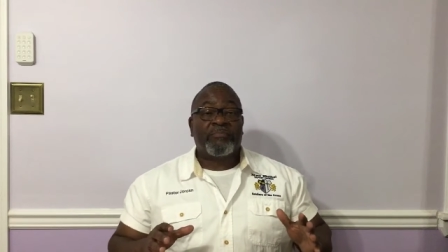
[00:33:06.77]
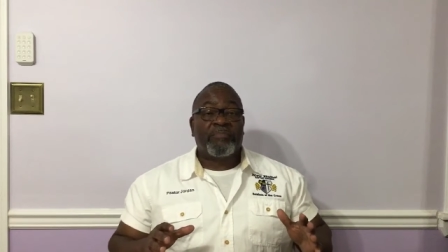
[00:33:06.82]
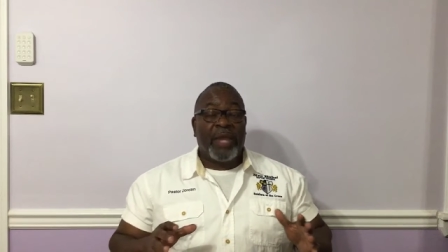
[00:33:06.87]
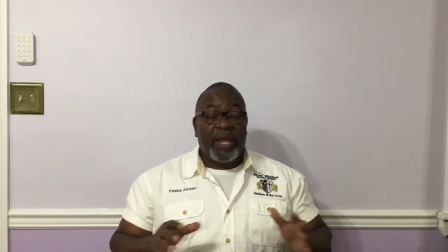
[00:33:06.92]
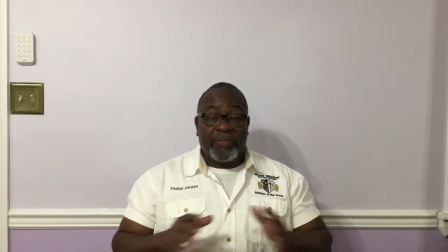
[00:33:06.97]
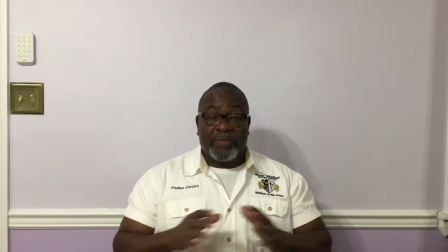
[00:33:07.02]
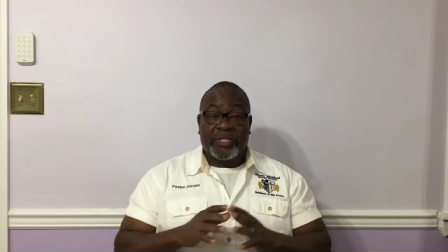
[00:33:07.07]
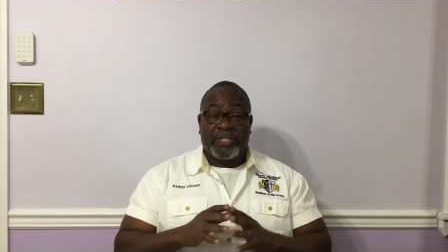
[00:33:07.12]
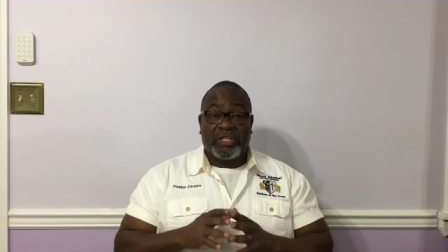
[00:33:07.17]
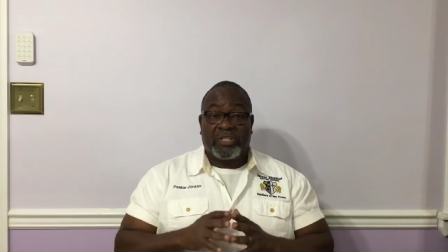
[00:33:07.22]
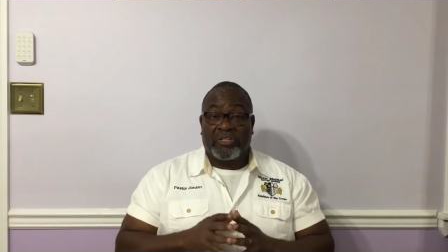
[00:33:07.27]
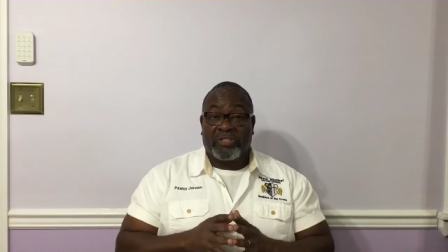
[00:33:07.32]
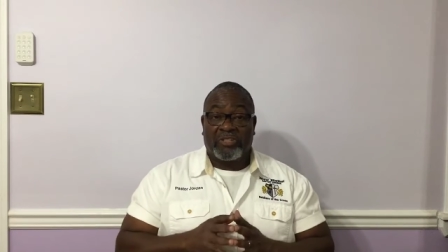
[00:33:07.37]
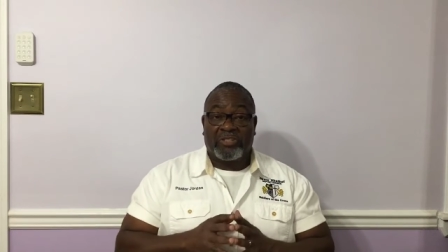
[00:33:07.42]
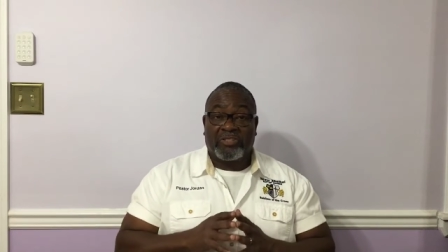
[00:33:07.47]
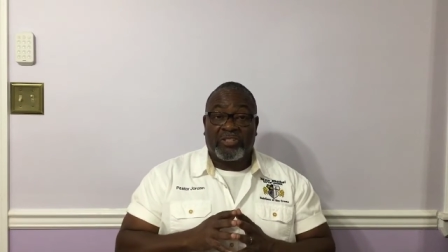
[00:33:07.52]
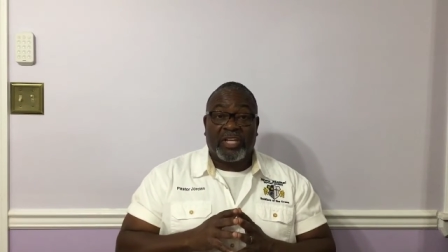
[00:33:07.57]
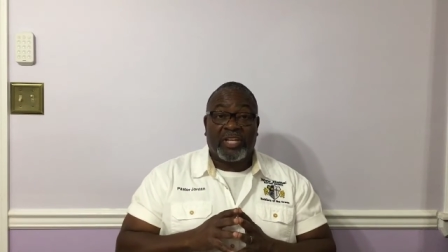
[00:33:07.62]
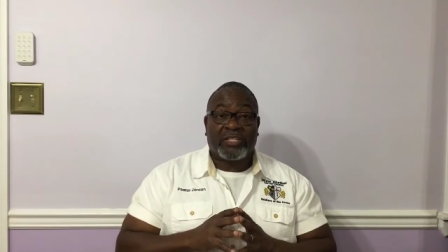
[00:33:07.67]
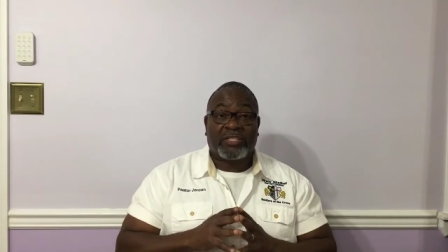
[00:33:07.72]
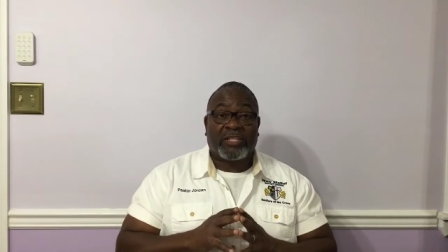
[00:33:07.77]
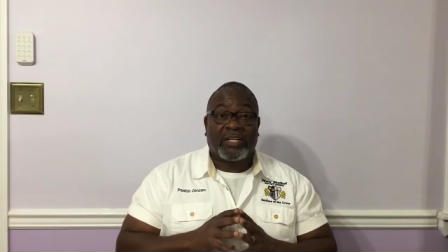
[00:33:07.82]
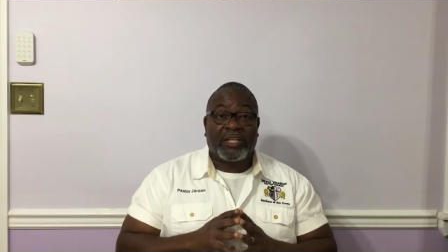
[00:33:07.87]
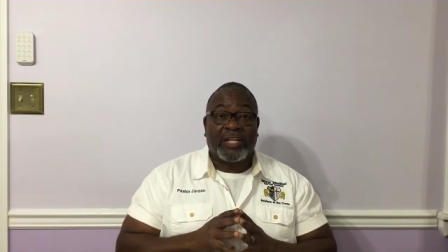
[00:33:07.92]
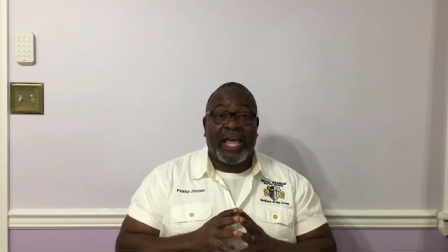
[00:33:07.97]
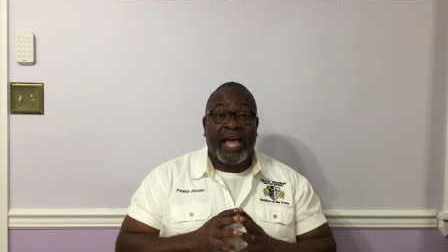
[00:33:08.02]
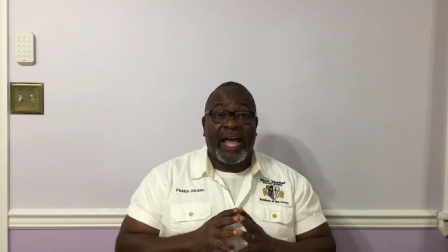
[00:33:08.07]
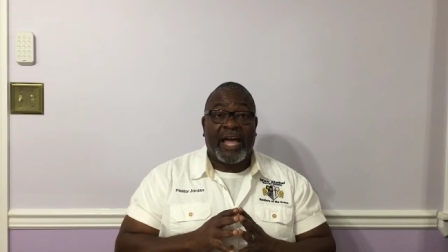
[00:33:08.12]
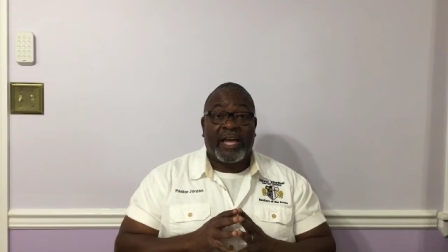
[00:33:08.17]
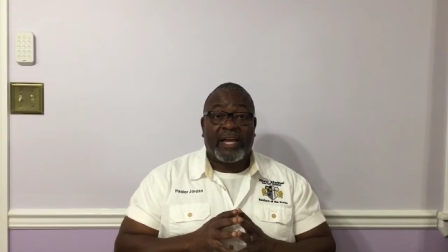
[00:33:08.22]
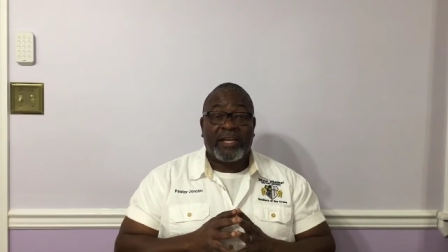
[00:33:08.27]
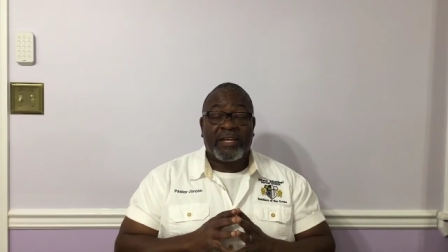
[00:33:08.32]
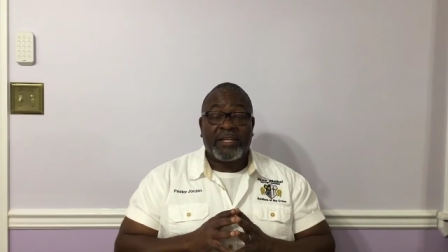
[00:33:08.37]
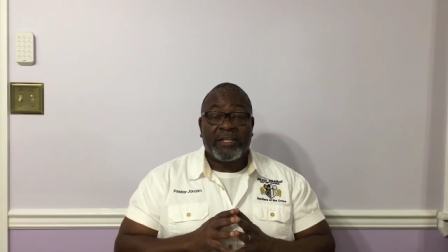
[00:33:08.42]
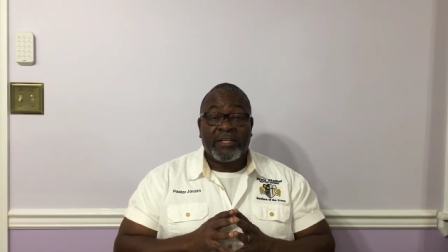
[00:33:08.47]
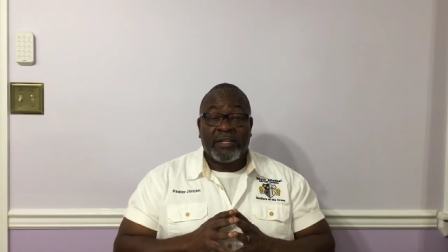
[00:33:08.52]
Maybe this is just a lie.